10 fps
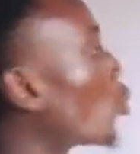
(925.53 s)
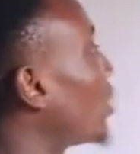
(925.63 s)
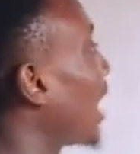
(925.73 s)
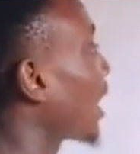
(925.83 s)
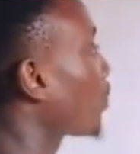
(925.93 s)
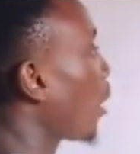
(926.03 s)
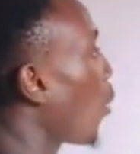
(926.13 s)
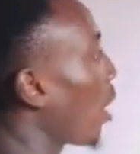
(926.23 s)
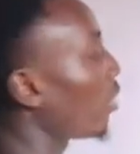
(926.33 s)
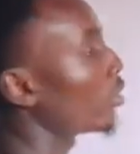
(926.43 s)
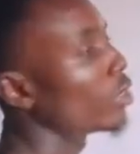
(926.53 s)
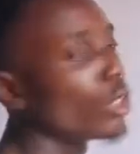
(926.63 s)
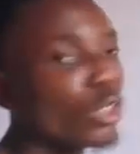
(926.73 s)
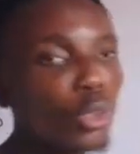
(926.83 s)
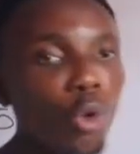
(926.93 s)
to that power.
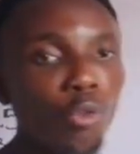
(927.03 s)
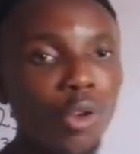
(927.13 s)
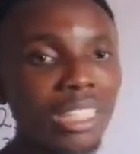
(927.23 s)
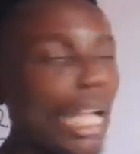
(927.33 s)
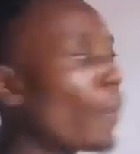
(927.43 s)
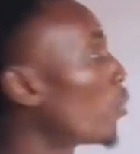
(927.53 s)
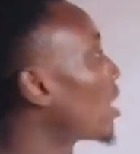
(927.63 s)
So for example,